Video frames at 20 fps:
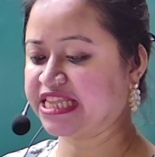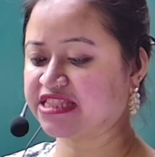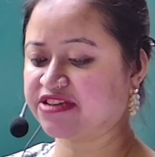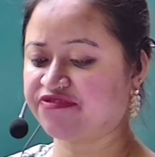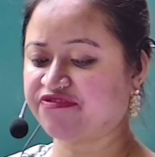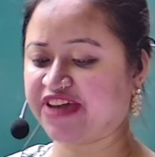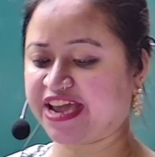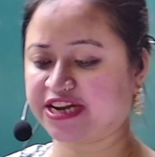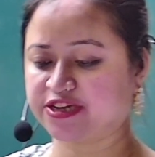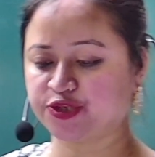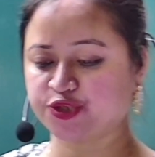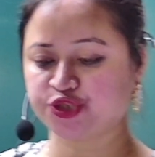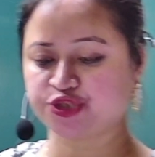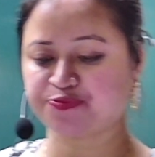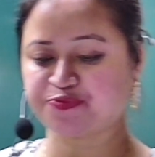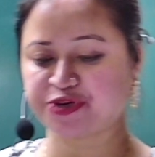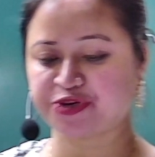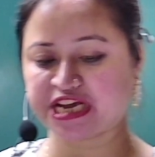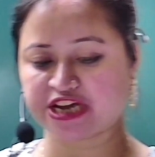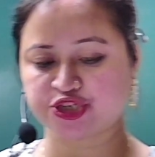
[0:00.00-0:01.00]
the factors of
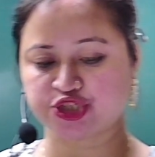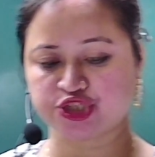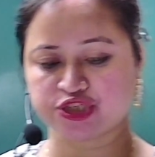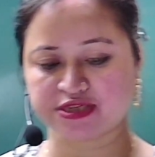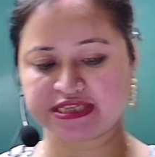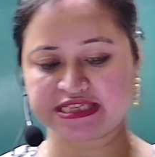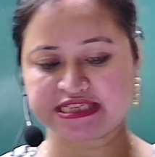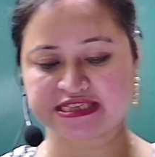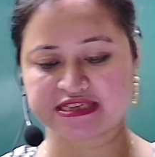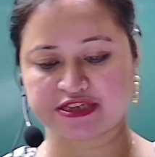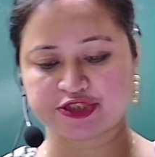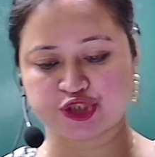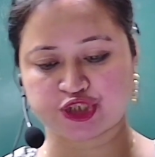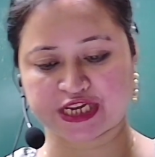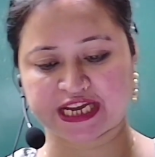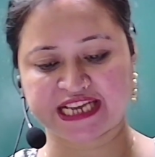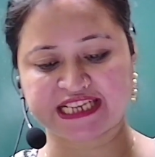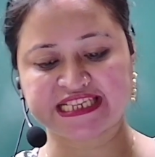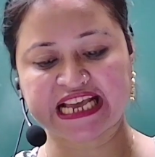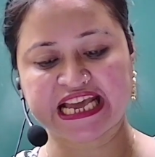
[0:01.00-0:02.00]
production such
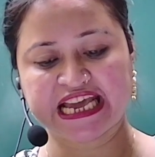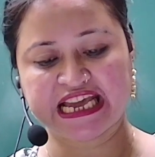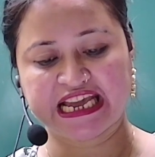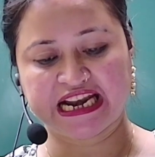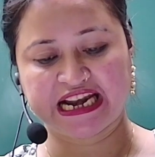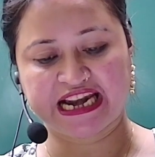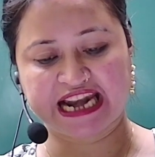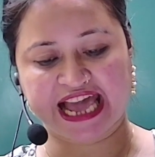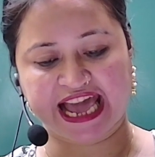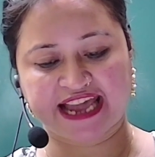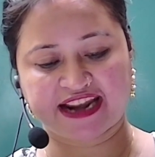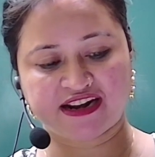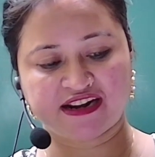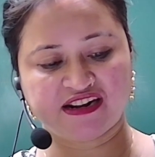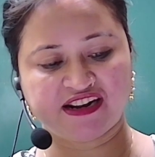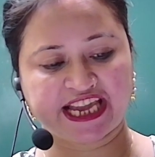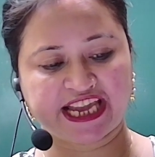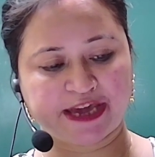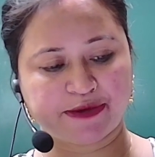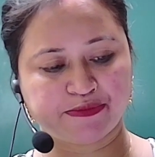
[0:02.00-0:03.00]
as land,
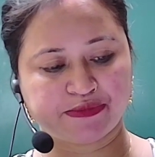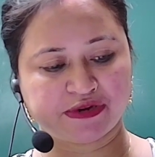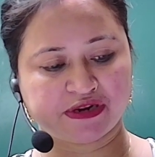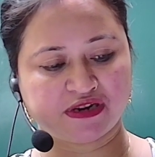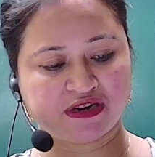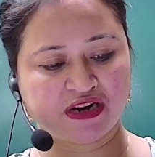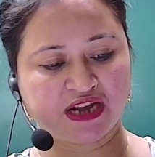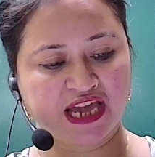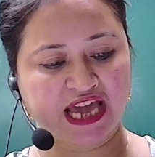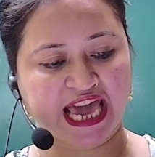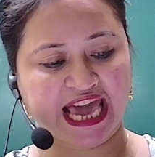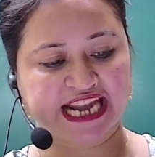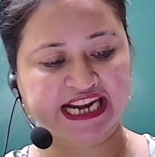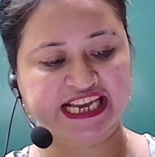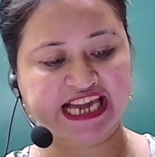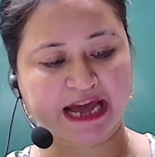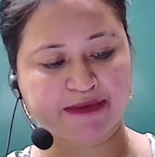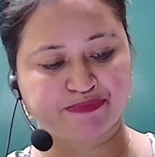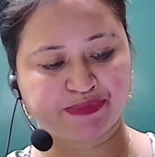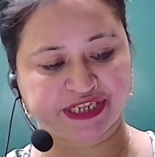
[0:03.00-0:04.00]
labor, and
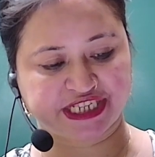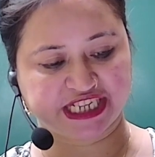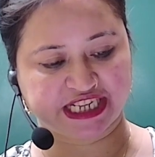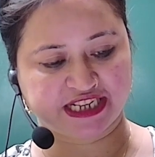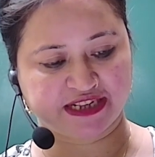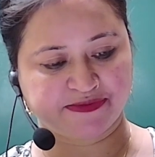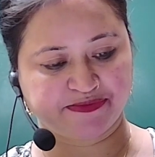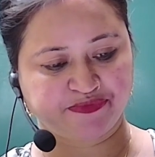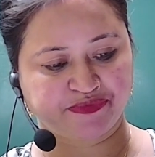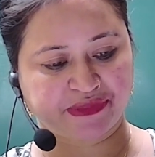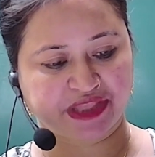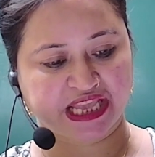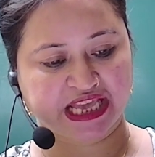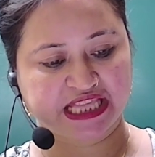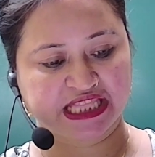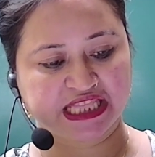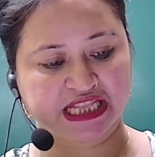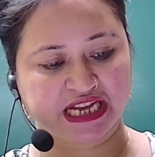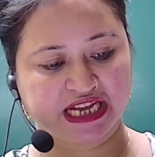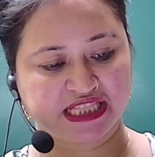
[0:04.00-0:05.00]
capital
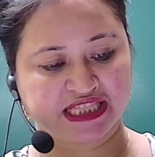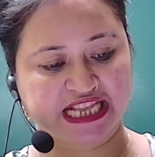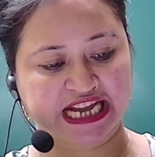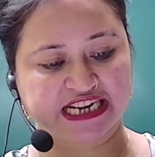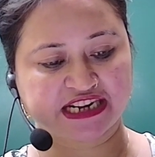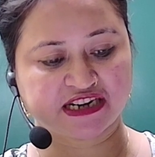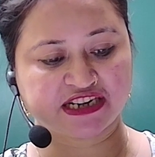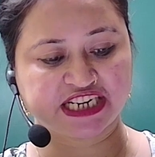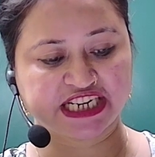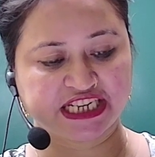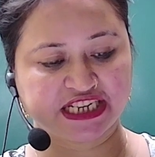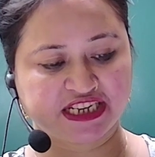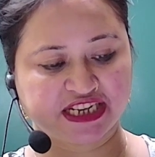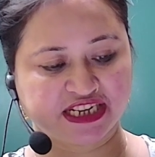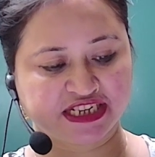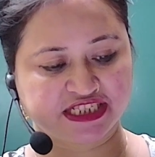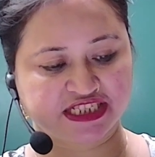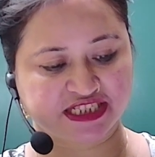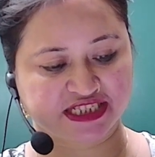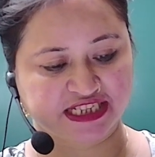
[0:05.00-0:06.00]
that are
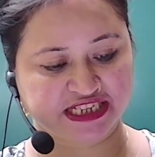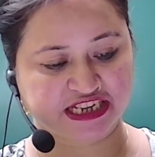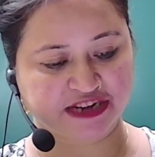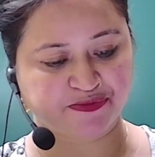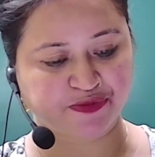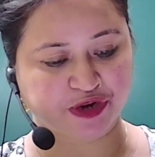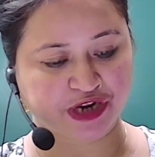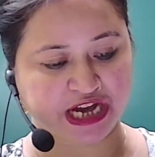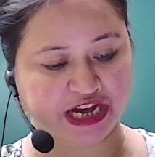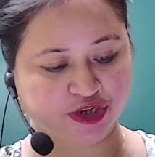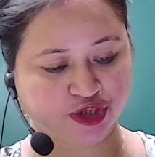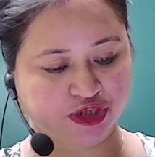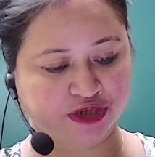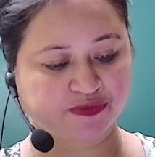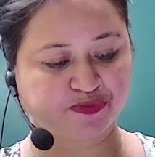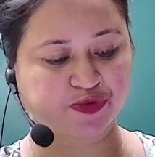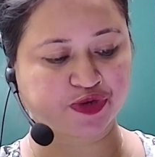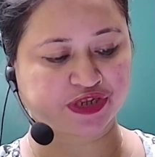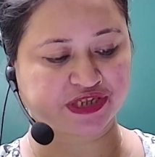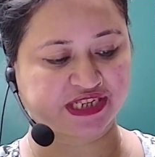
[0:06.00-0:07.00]
needed in the production
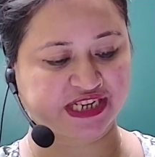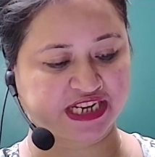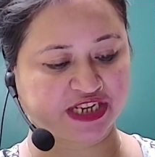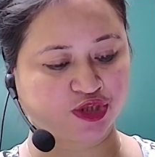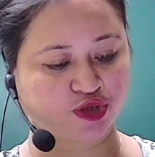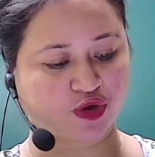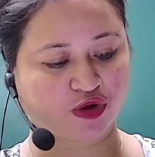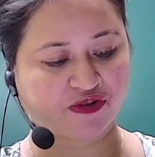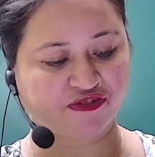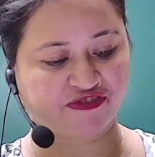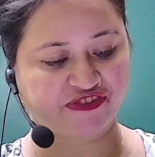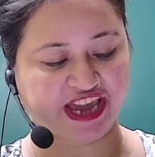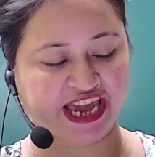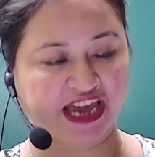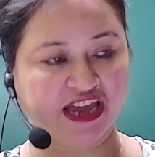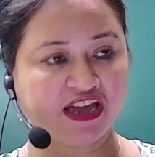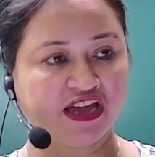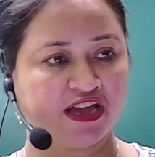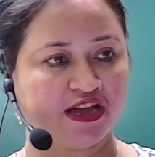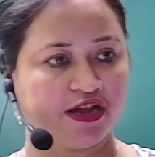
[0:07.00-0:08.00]
process of a
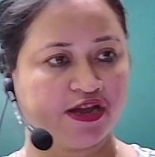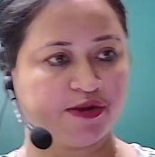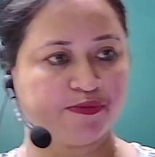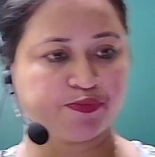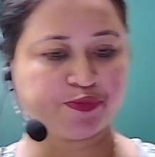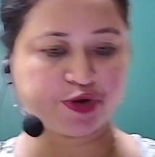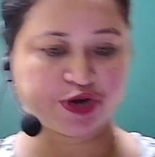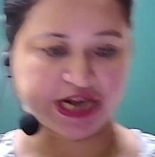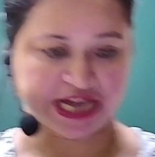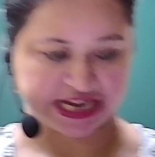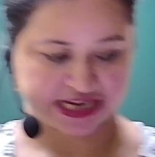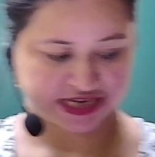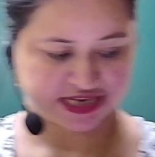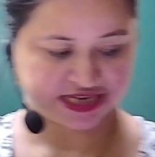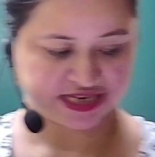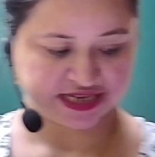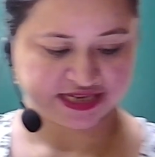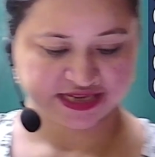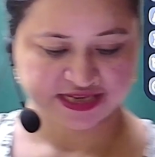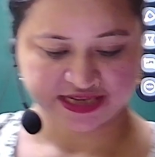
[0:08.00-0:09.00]
product.
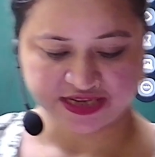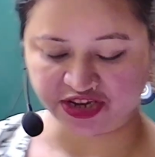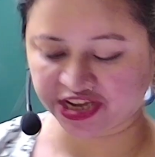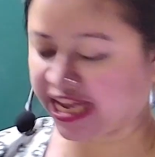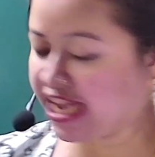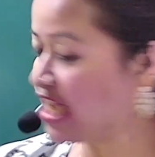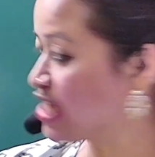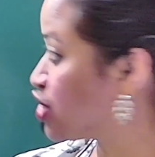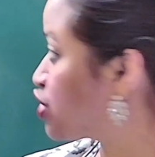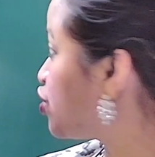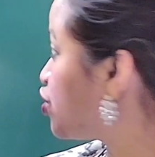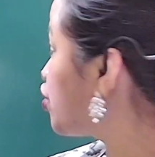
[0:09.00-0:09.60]
Okay, so